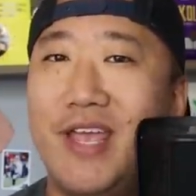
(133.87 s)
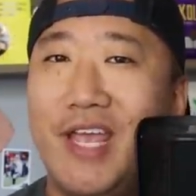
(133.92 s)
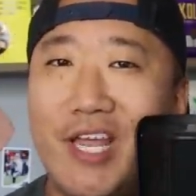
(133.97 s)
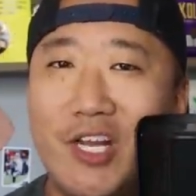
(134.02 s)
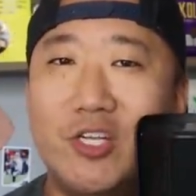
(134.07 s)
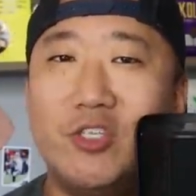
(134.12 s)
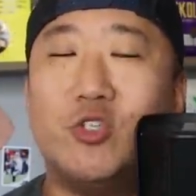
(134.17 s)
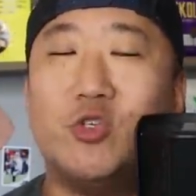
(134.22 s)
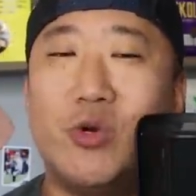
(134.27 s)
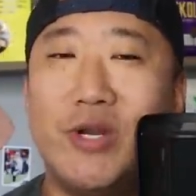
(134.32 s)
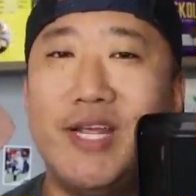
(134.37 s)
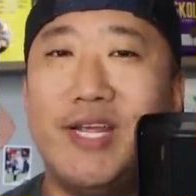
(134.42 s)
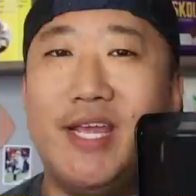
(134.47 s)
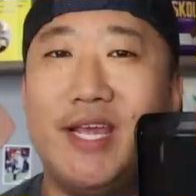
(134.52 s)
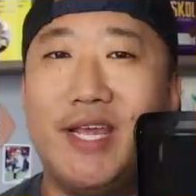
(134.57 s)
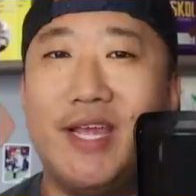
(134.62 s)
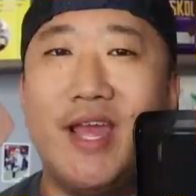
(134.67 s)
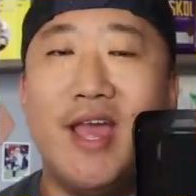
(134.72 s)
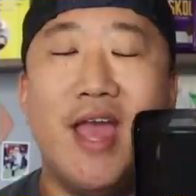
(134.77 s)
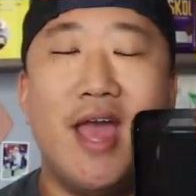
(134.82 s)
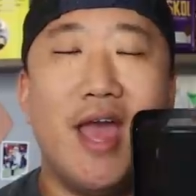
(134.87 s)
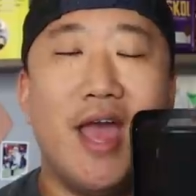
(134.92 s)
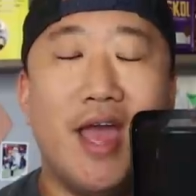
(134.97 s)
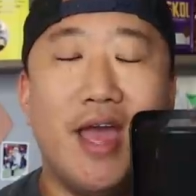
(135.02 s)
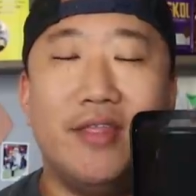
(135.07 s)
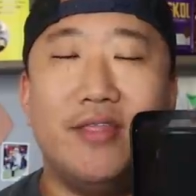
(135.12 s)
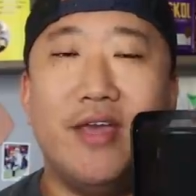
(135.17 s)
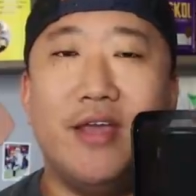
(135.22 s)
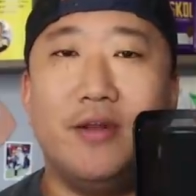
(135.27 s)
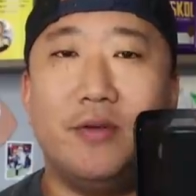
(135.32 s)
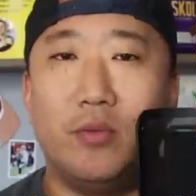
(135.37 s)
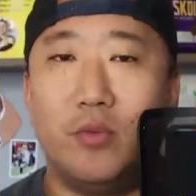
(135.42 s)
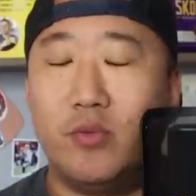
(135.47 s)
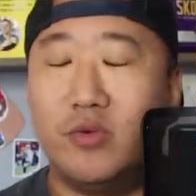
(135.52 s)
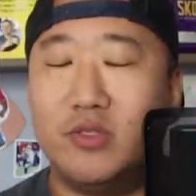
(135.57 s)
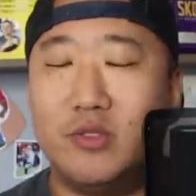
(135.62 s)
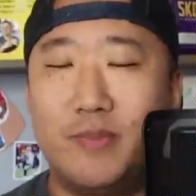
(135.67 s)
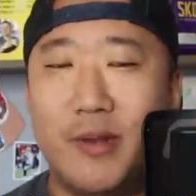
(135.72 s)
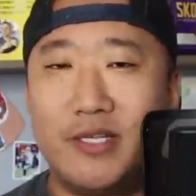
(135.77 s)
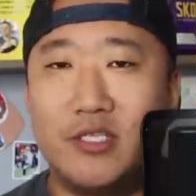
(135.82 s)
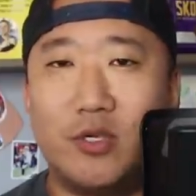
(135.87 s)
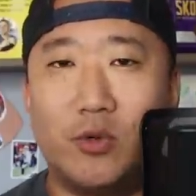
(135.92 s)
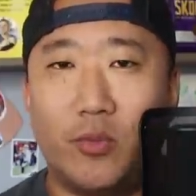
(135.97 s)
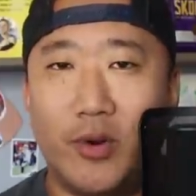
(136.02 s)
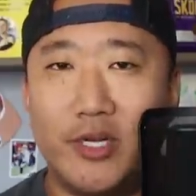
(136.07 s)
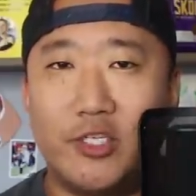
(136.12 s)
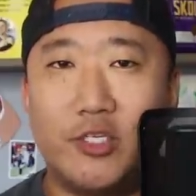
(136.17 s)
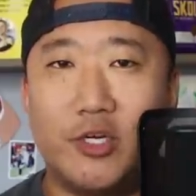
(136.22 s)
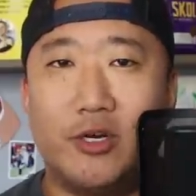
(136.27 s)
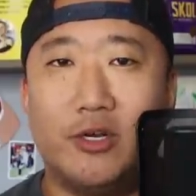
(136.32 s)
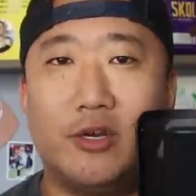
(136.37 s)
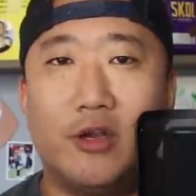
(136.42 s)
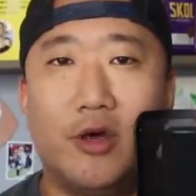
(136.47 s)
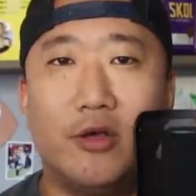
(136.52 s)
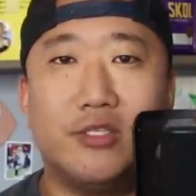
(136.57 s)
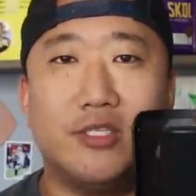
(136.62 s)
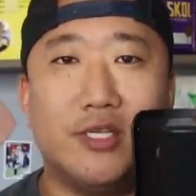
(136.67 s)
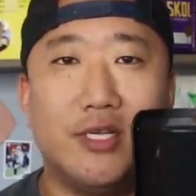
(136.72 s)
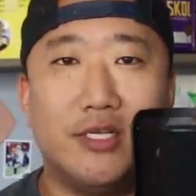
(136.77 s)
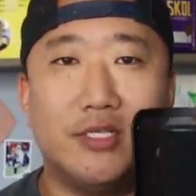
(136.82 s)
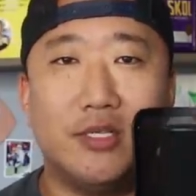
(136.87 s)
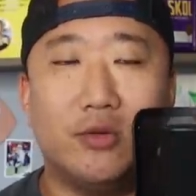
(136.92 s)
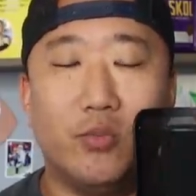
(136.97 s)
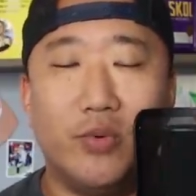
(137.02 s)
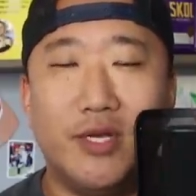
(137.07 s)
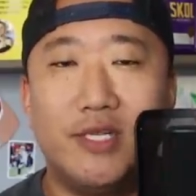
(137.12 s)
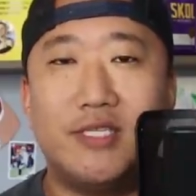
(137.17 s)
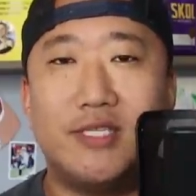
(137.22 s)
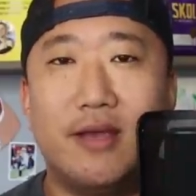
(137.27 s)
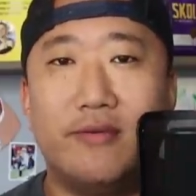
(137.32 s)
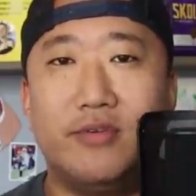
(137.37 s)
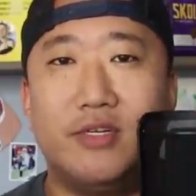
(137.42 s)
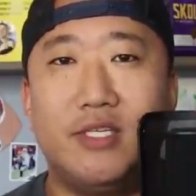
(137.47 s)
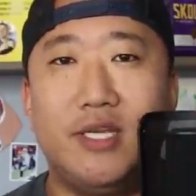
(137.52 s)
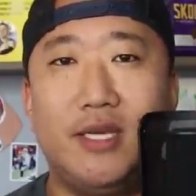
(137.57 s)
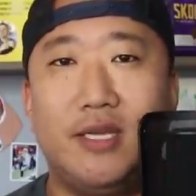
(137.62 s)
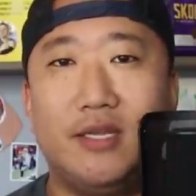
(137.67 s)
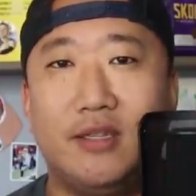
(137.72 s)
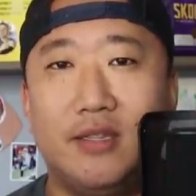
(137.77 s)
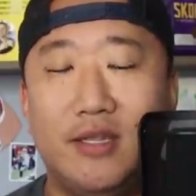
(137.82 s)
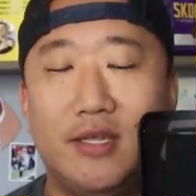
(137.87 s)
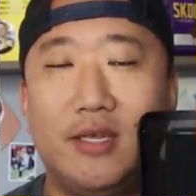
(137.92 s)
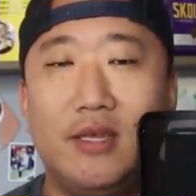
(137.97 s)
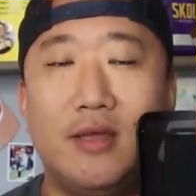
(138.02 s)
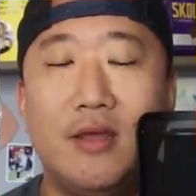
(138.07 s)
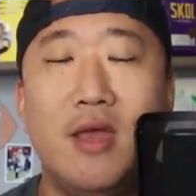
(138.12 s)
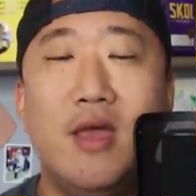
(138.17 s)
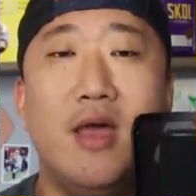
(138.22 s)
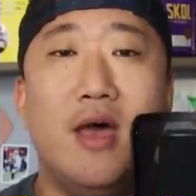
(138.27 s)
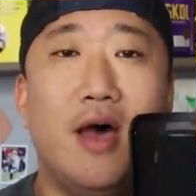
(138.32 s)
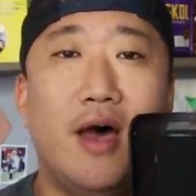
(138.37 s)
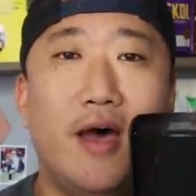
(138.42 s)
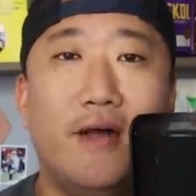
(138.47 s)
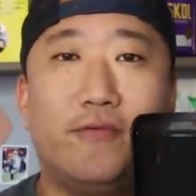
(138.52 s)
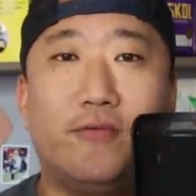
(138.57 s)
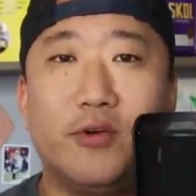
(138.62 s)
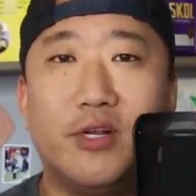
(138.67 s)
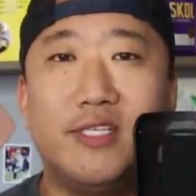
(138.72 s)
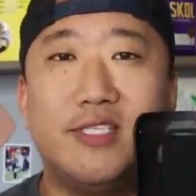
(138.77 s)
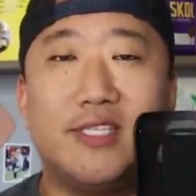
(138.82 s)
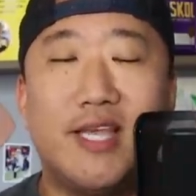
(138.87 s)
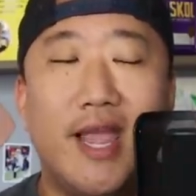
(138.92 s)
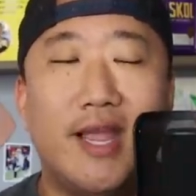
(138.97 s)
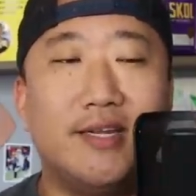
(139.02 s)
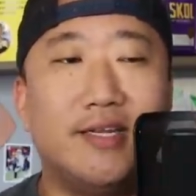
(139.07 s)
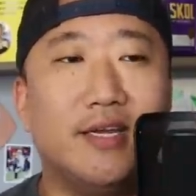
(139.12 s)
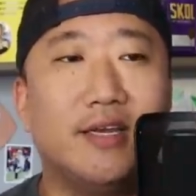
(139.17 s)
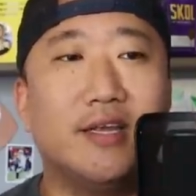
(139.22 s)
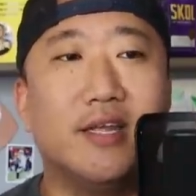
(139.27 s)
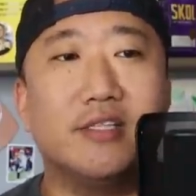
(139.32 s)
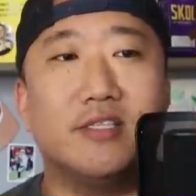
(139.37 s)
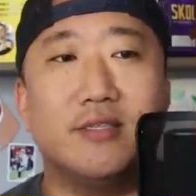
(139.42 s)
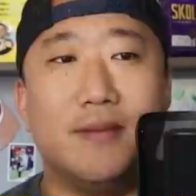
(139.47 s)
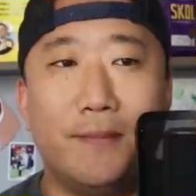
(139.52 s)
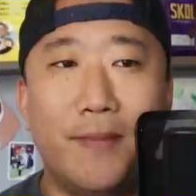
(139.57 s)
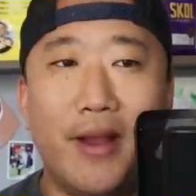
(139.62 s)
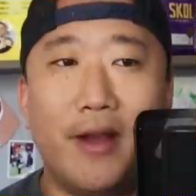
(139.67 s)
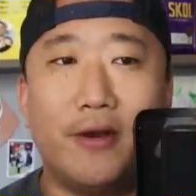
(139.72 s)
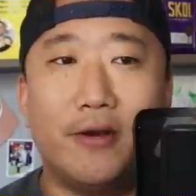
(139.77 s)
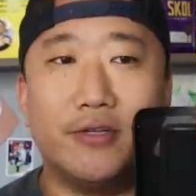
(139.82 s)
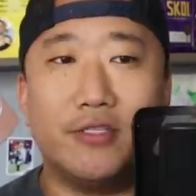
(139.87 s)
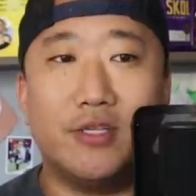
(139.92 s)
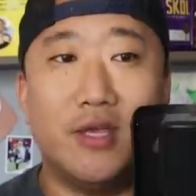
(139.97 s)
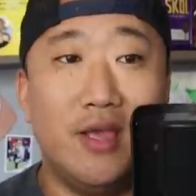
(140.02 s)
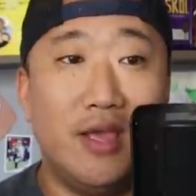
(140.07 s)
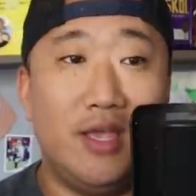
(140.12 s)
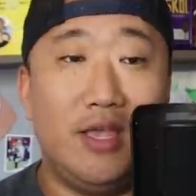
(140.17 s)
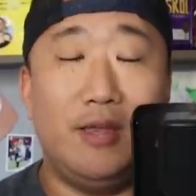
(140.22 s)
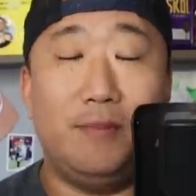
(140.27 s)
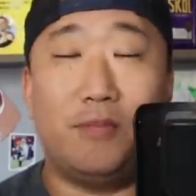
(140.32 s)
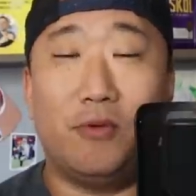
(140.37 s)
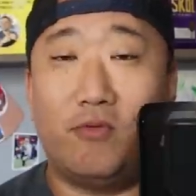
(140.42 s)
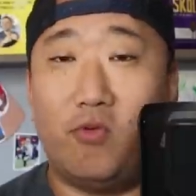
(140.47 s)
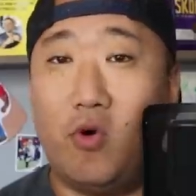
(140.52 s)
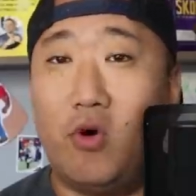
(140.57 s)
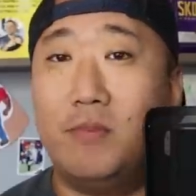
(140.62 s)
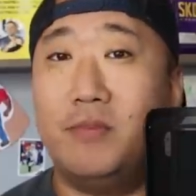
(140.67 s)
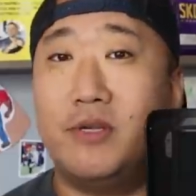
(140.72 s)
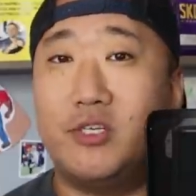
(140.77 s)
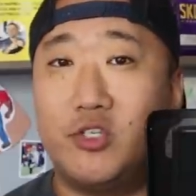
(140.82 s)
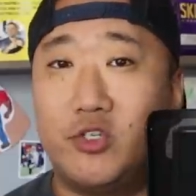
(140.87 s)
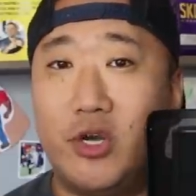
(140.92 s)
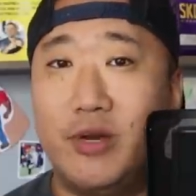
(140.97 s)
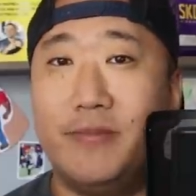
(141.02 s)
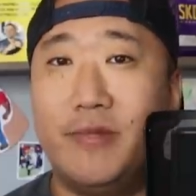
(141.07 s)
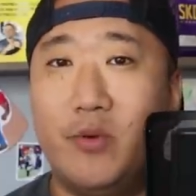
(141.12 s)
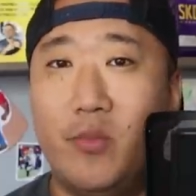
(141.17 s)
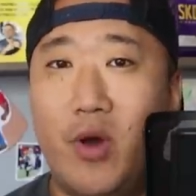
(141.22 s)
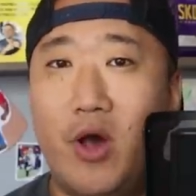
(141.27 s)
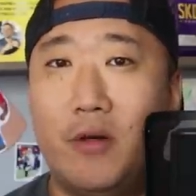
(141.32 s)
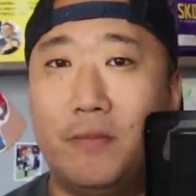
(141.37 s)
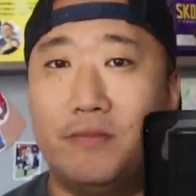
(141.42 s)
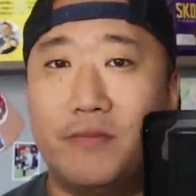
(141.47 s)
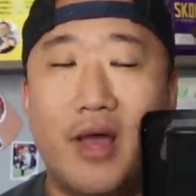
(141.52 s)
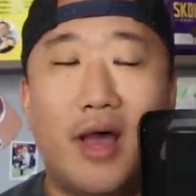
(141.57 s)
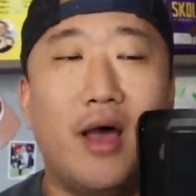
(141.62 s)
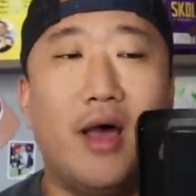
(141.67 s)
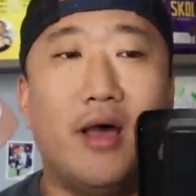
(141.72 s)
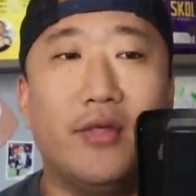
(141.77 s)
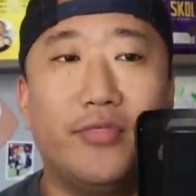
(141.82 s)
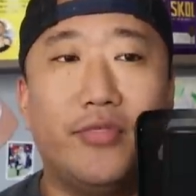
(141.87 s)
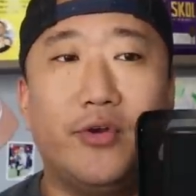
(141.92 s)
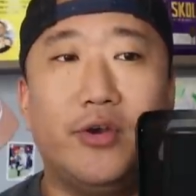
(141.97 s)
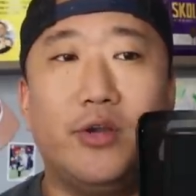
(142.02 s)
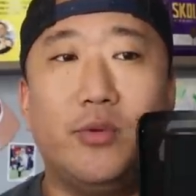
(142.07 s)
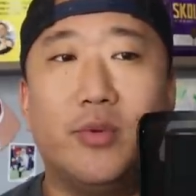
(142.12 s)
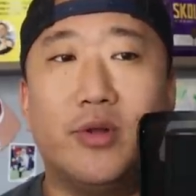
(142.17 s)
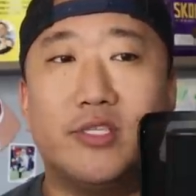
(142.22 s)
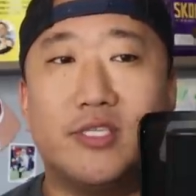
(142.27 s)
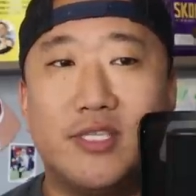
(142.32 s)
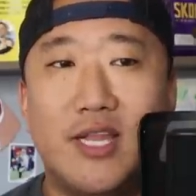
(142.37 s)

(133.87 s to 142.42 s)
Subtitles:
intriguing. And then was basically redshirted all season. Week 17, the free skate against the Bears, he performed extremely well on 31